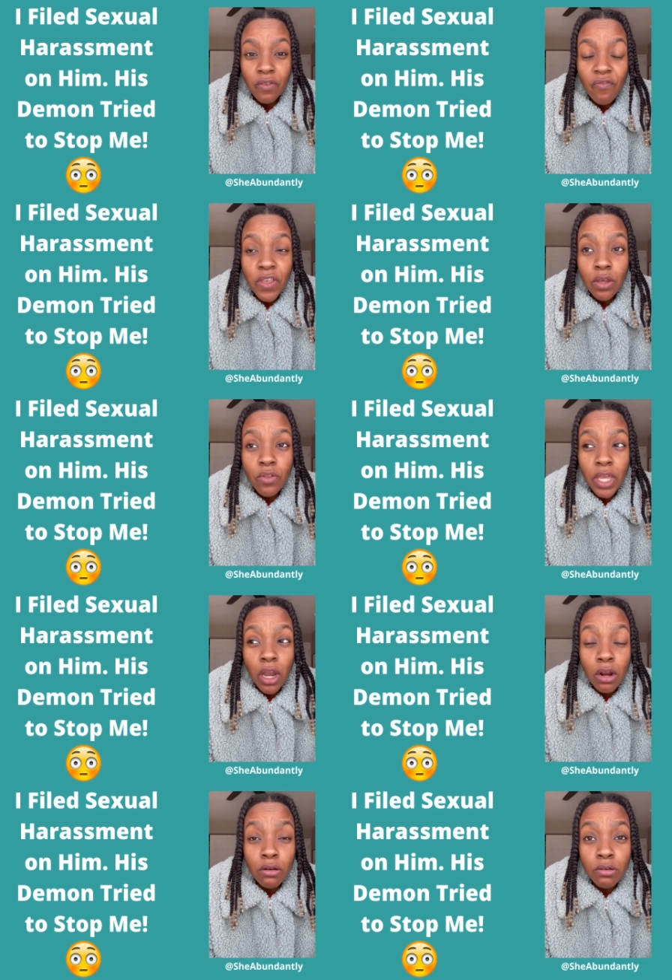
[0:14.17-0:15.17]
fill the
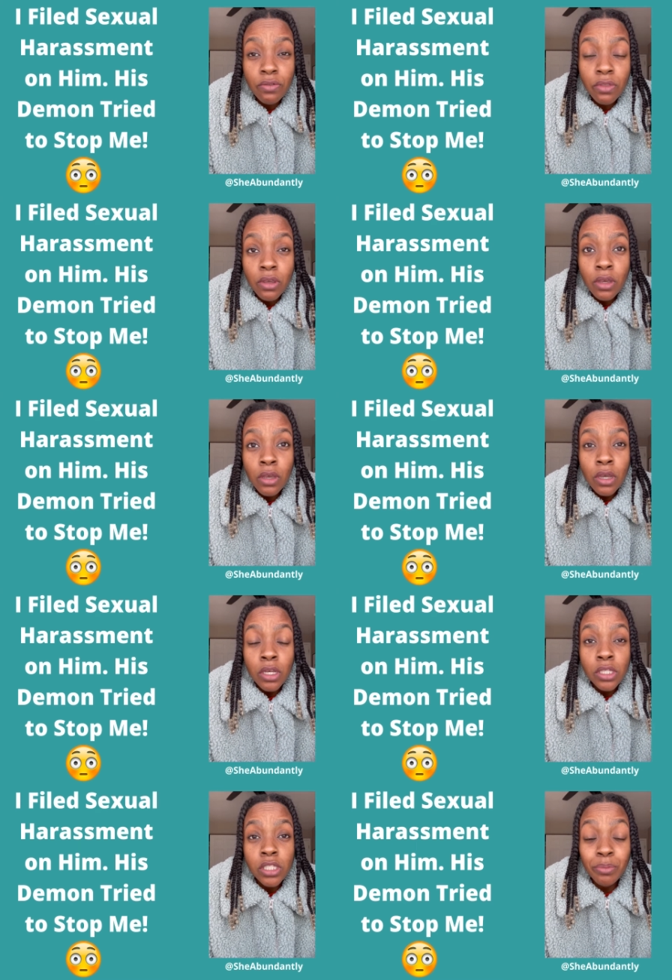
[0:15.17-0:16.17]
earth,
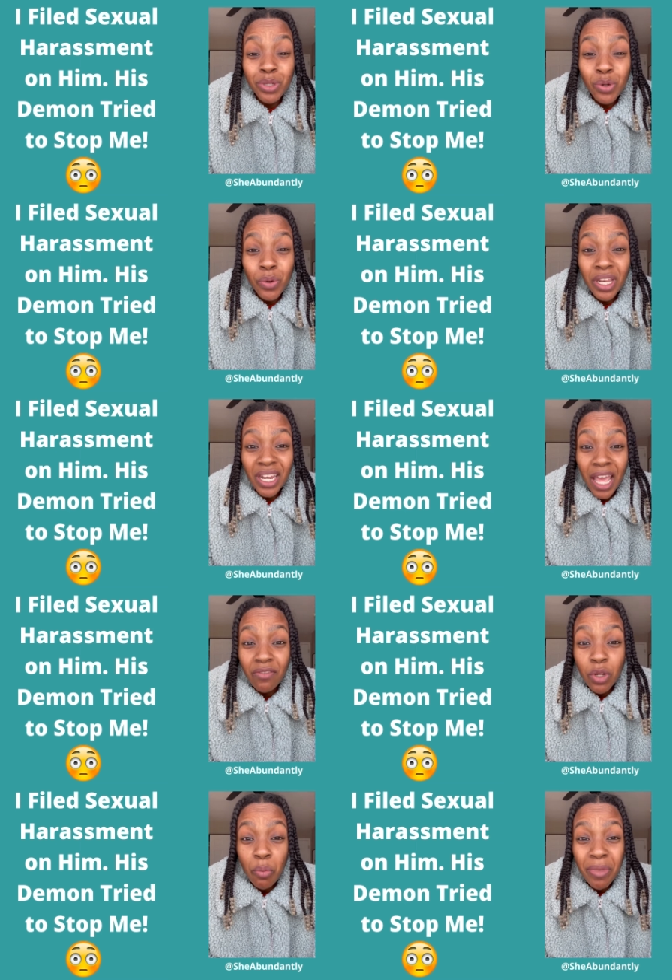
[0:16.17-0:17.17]
subdue it, and
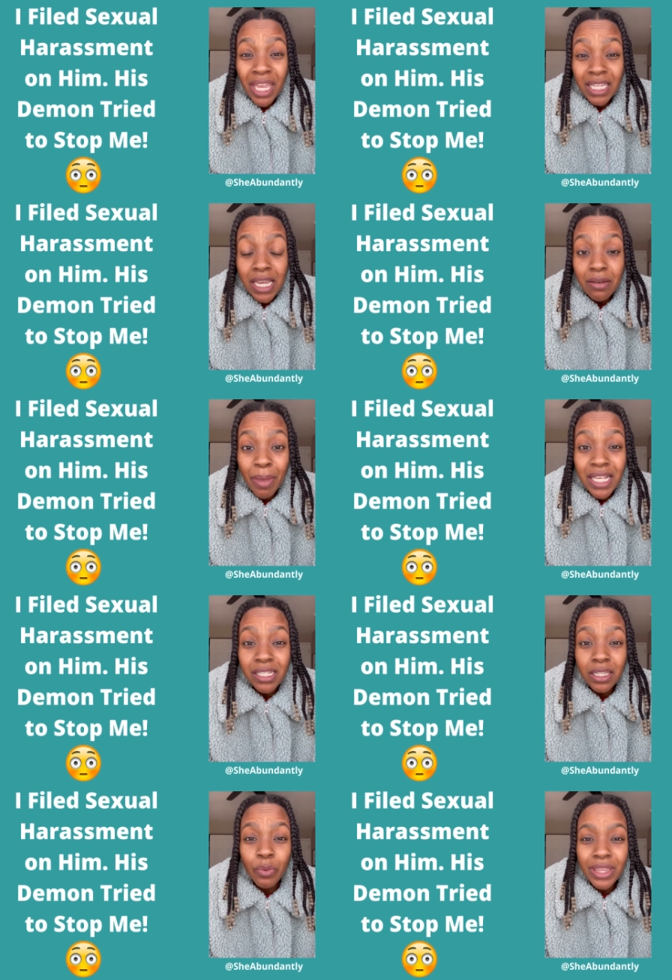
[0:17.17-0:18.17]
have dominion.
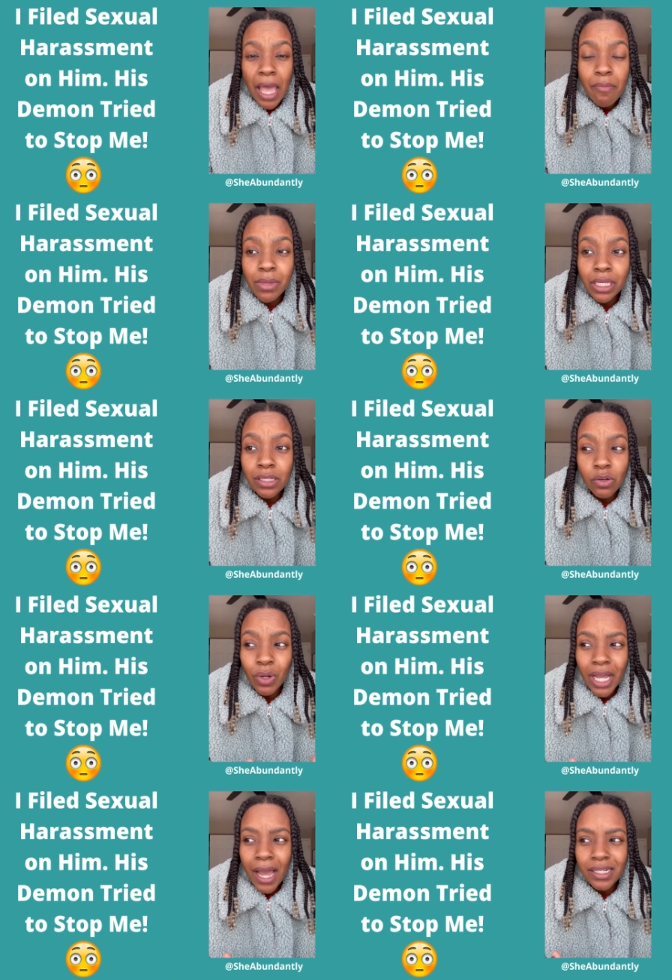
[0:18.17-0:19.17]
Basically, what that means, or
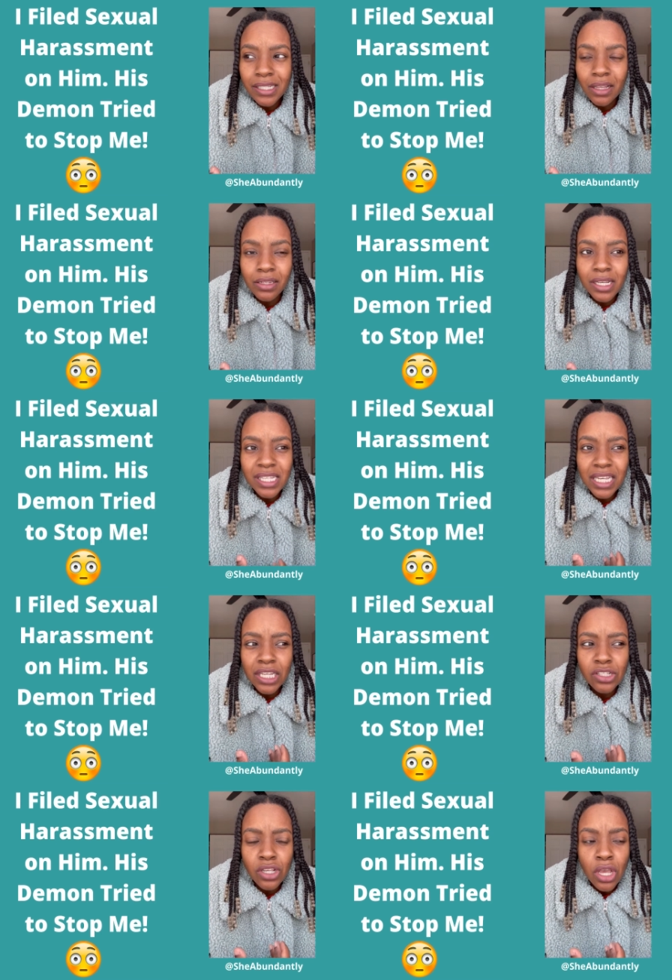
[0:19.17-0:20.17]
what God is telling us,
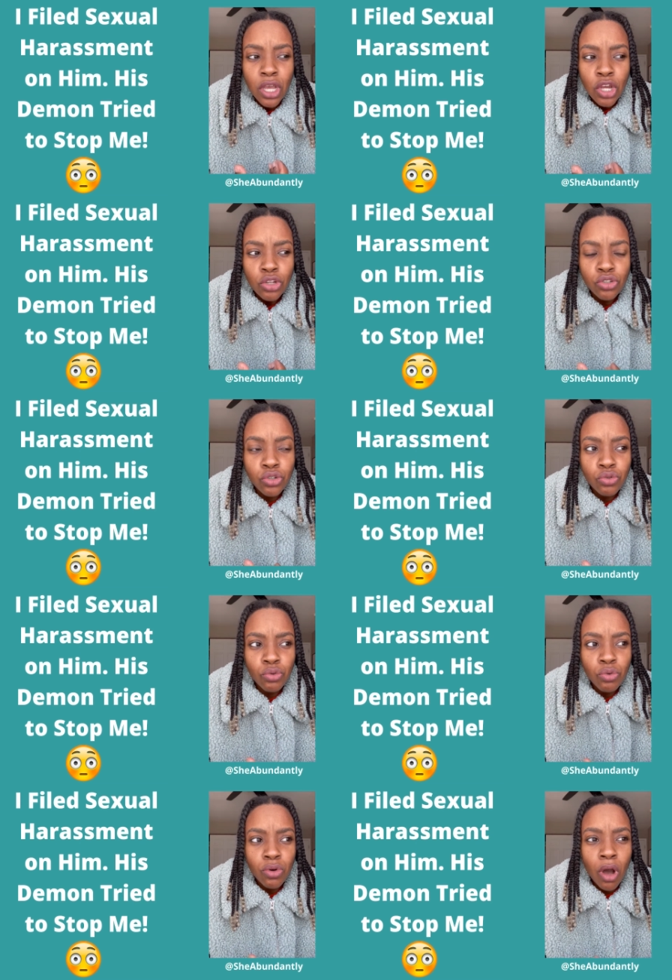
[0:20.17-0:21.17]
is
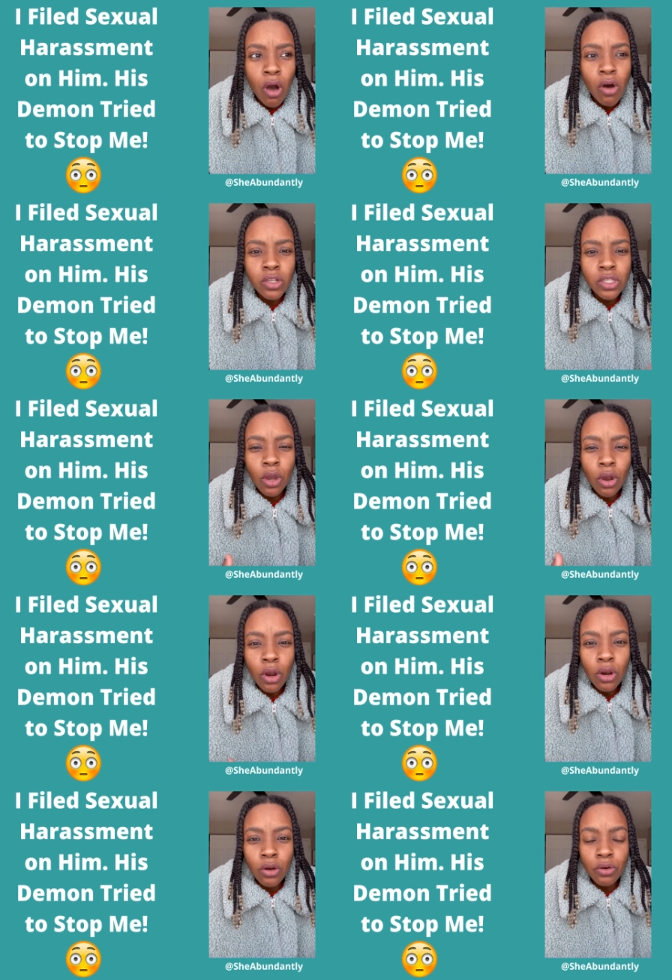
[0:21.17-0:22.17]
to cause the
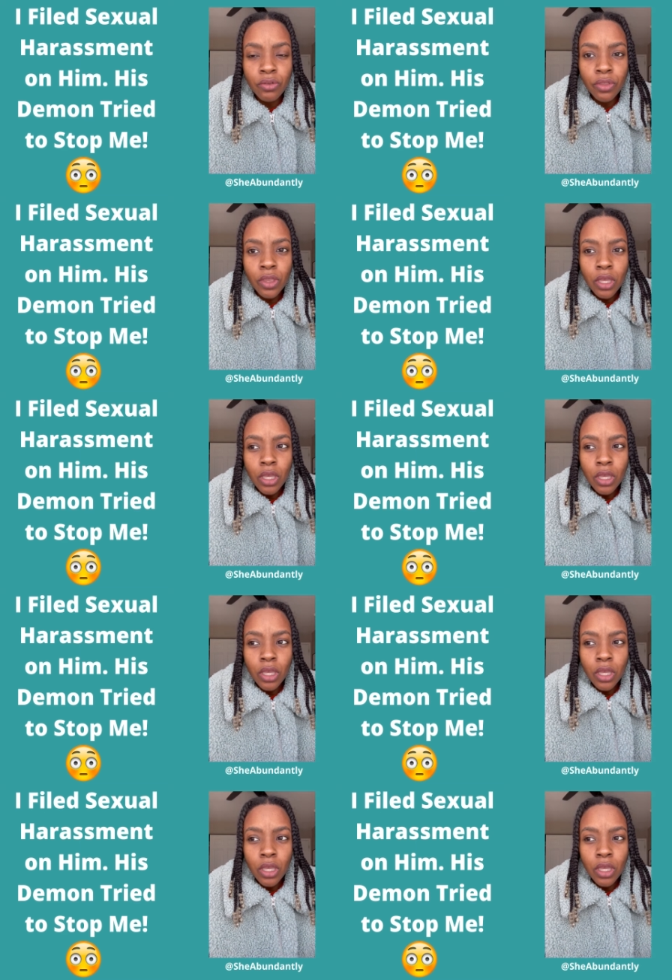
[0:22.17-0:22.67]
earth